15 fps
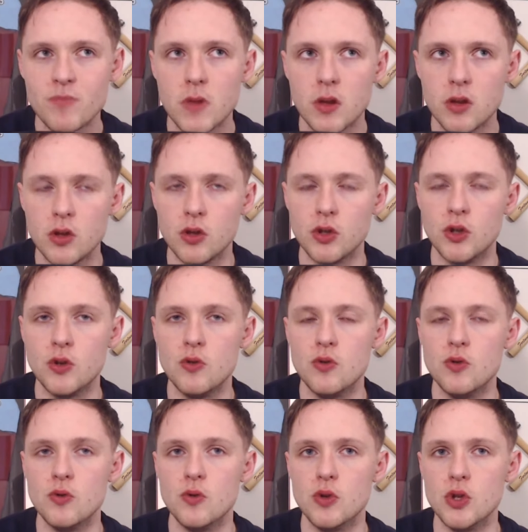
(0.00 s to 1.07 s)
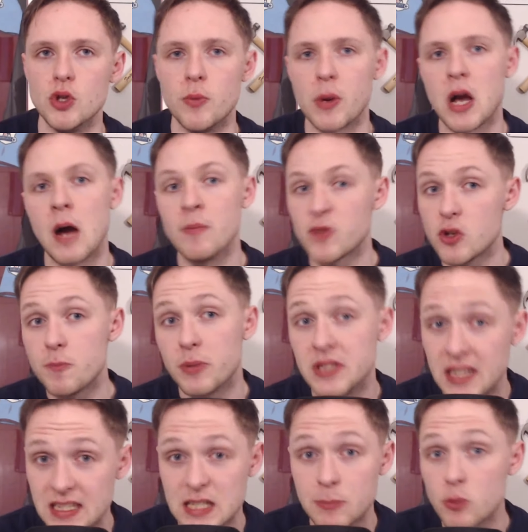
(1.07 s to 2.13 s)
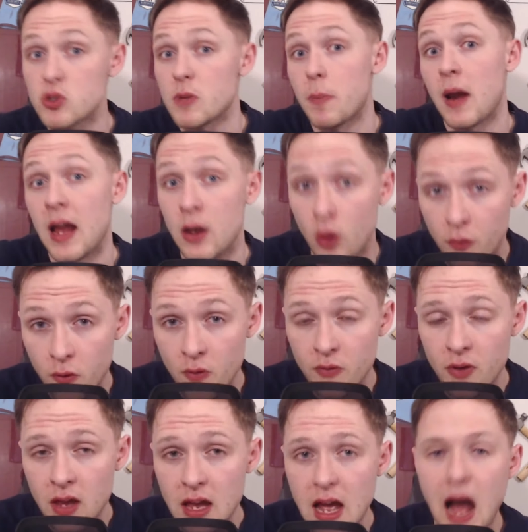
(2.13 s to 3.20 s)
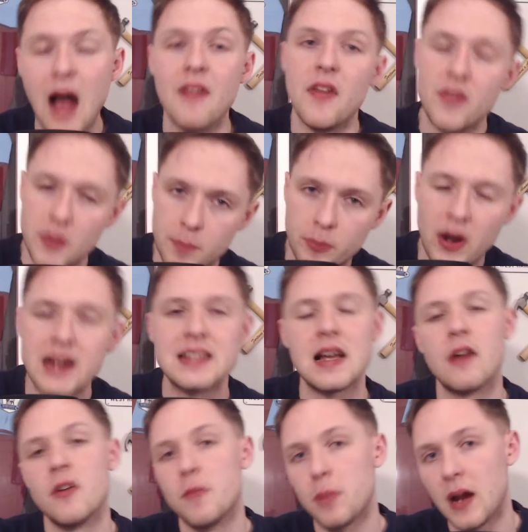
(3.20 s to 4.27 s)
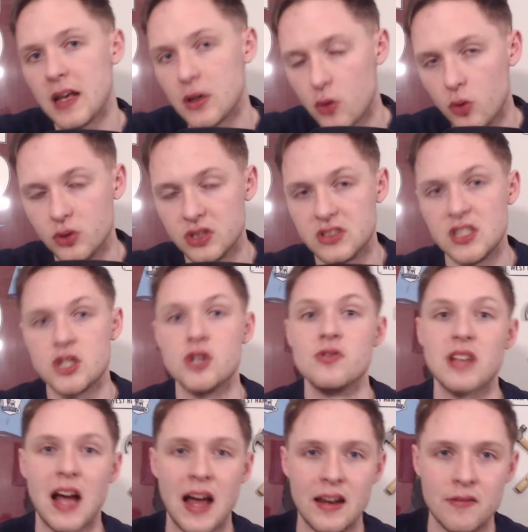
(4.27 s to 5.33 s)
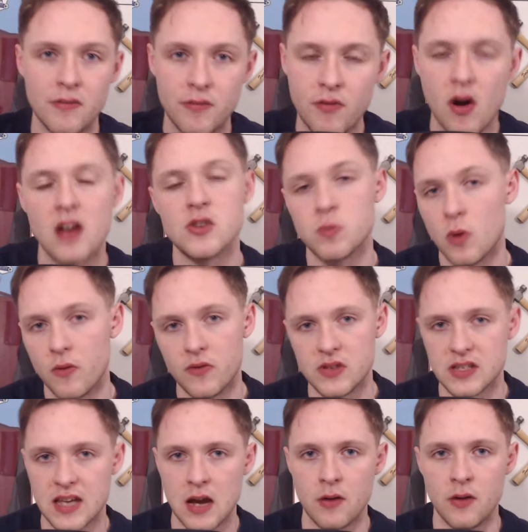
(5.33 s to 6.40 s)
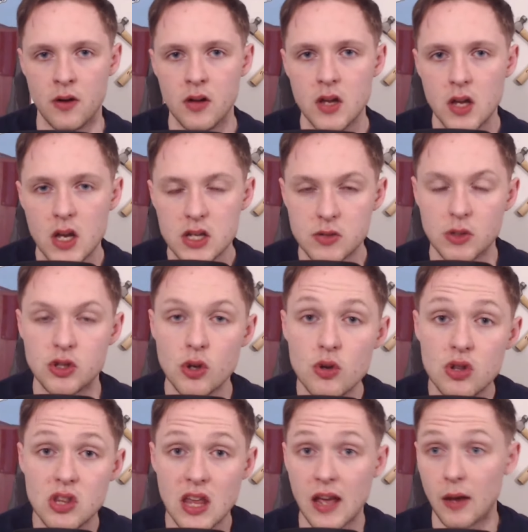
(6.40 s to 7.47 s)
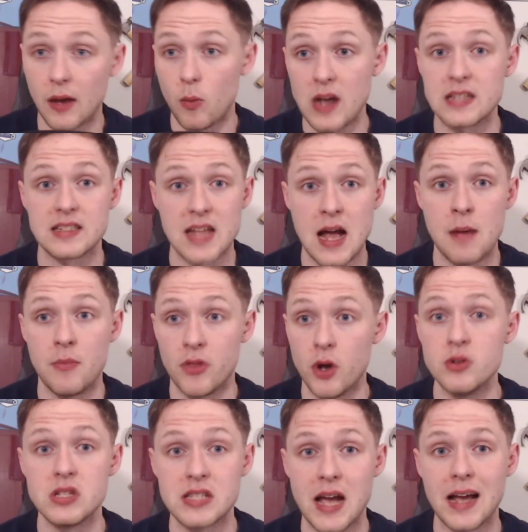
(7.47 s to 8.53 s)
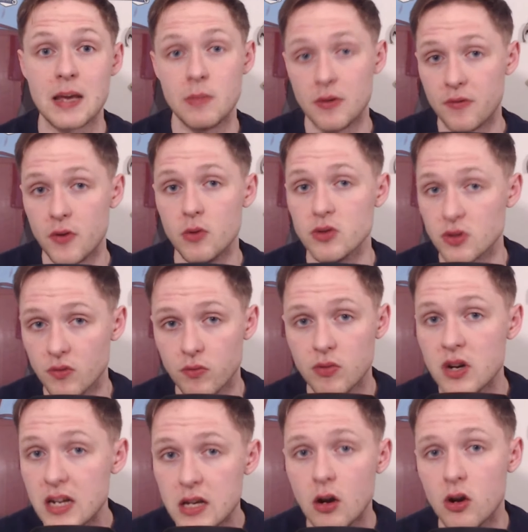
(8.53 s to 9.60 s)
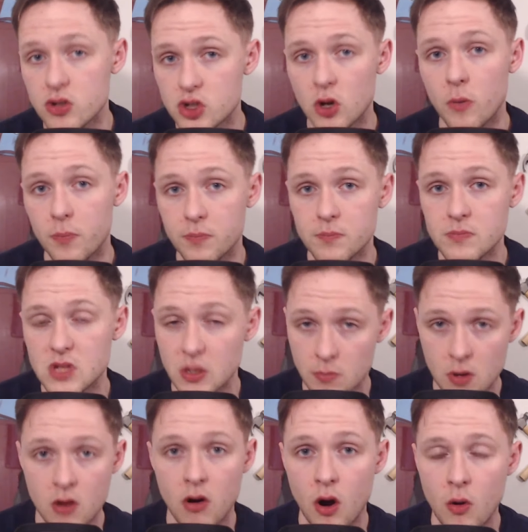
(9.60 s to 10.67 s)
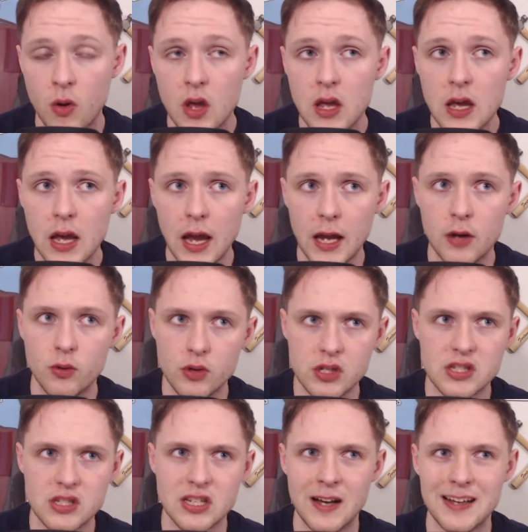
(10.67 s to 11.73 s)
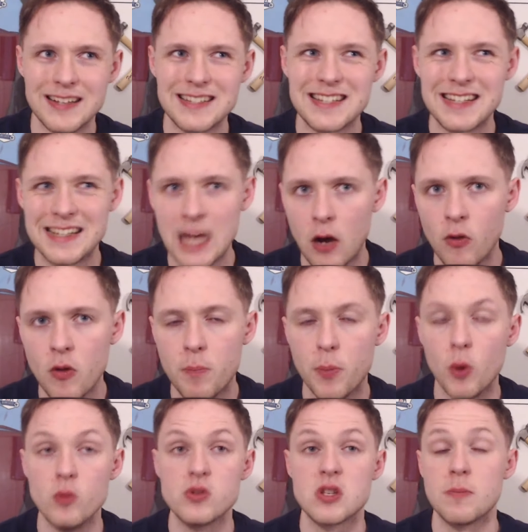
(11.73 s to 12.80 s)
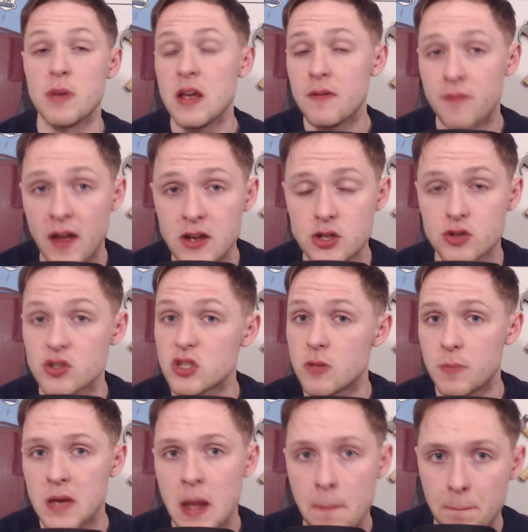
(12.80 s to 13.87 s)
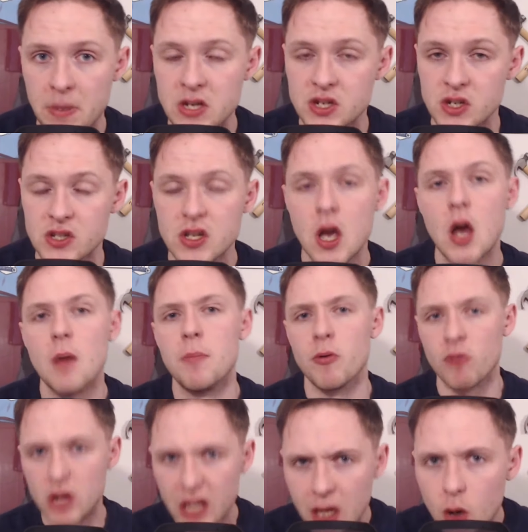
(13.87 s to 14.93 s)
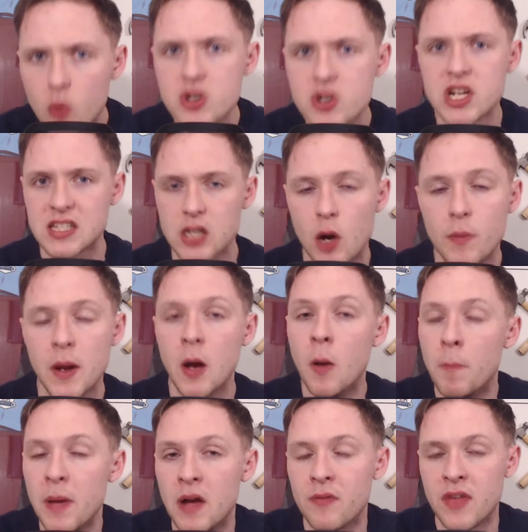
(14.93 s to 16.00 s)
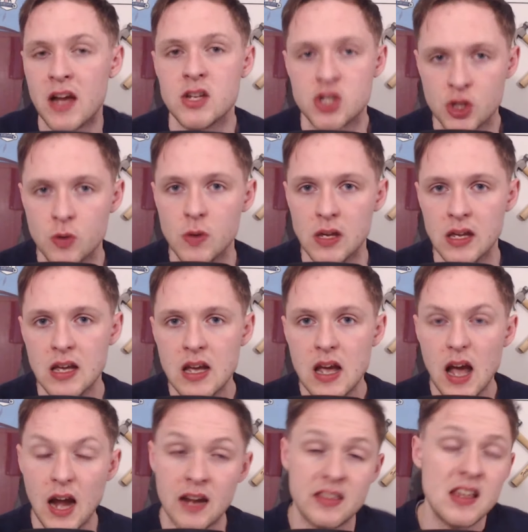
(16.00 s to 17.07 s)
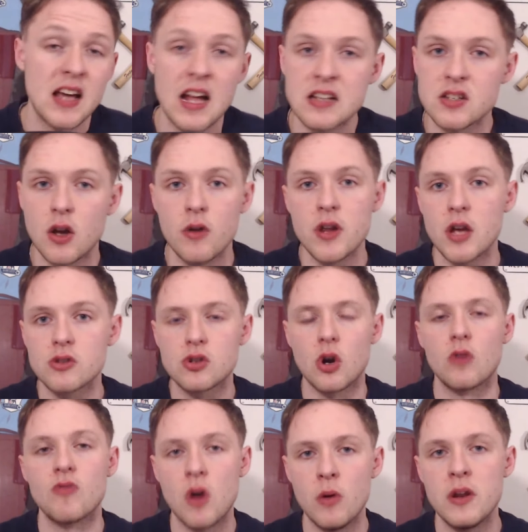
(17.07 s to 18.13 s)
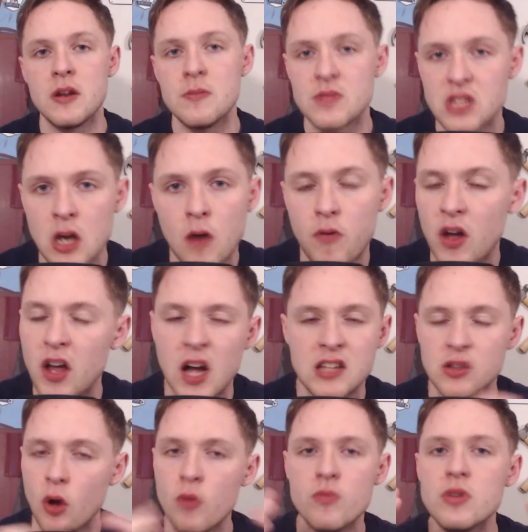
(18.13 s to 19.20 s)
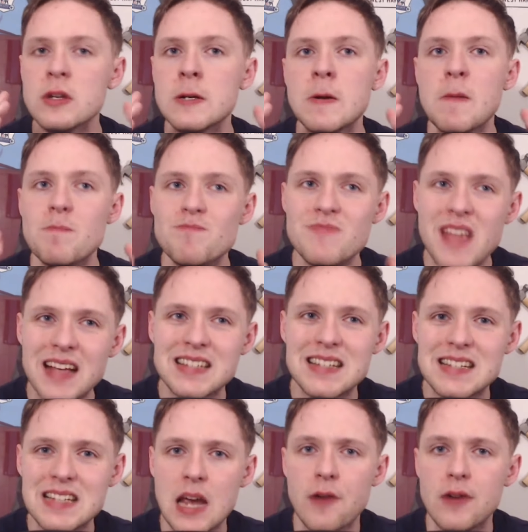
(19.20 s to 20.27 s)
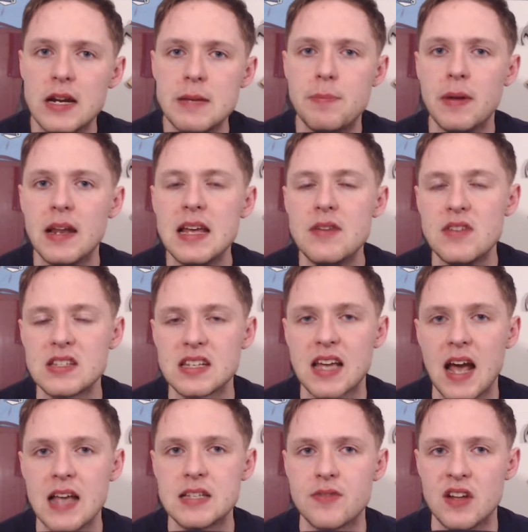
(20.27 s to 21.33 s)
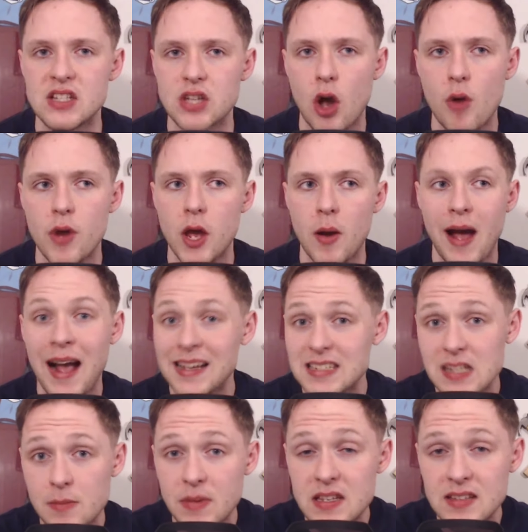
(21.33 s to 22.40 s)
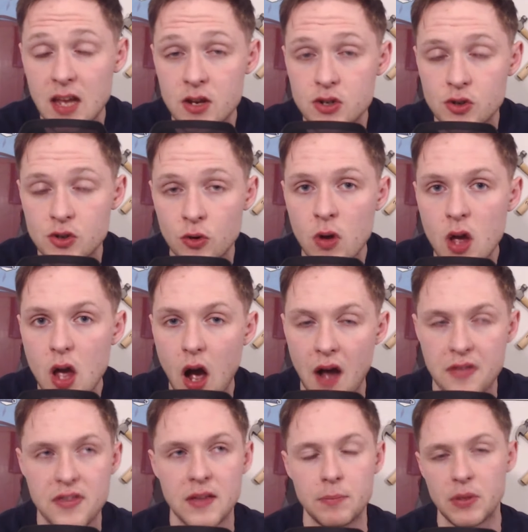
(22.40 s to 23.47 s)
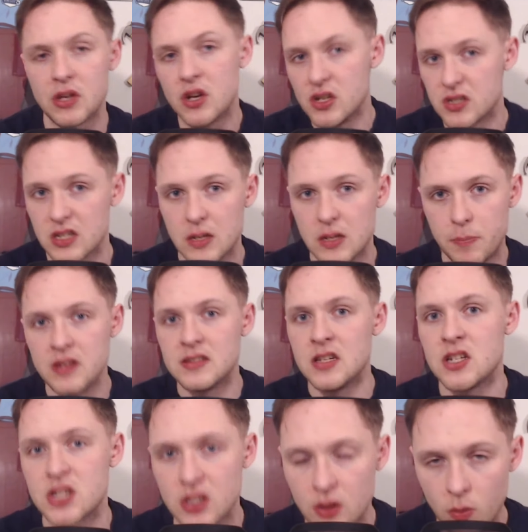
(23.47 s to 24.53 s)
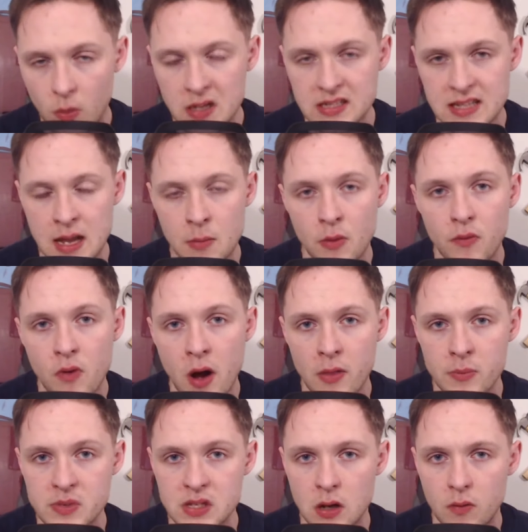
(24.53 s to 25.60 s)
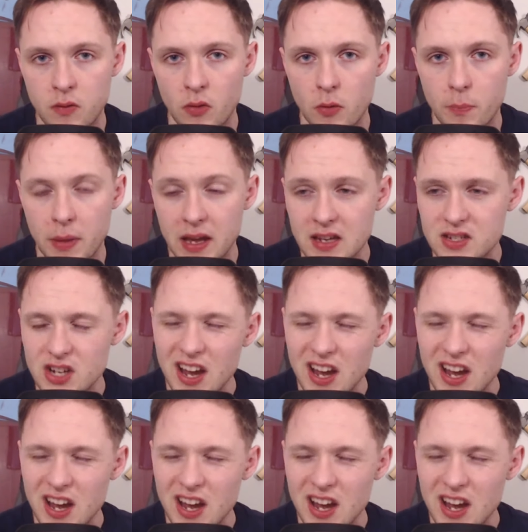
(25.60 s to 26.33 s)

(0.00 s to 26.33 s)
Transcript: you become too predictable to play off of. And then the breakdown of play causes issues and invites Watford's counter. So I do think West Ham, those attacking midfielders, have really got a job tomorrow in order to get on the ball, to be adventurous, to be ambitious, but relinquish Antonio a bit of that duty. And I think Antonio's got a role in himself. I don't necessarily believe it's a case of Antonio has to be central. I think because of the position that West Ham will find themselves on the pitch,